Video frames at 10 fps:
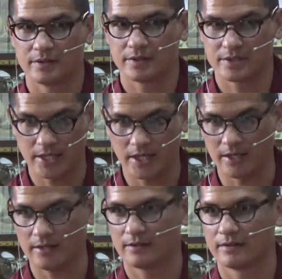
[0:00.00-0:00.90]

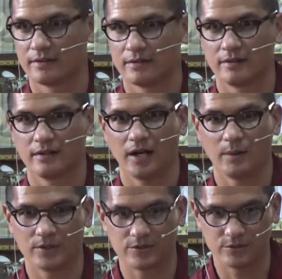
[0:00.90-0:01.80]
say, I
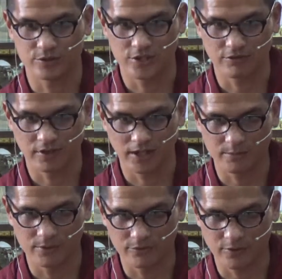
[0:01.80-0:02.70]
want to achieve
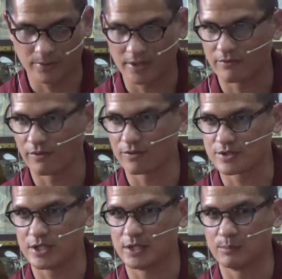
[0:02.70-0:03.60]
enlightenment for the benefit of all
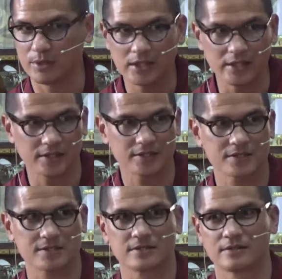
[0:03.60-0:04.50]
human
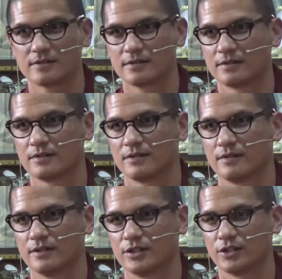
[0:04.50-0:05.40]
beings,
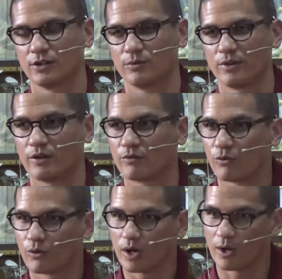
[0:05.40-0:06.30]
you know,
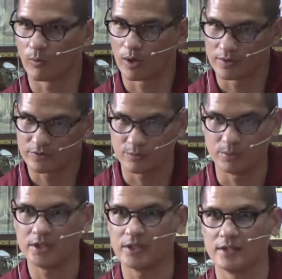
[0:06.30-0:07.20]
therefore I want to
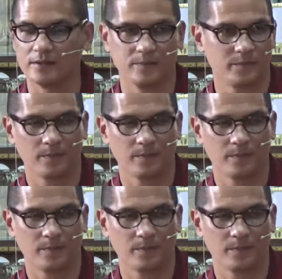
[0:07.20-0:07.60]
be,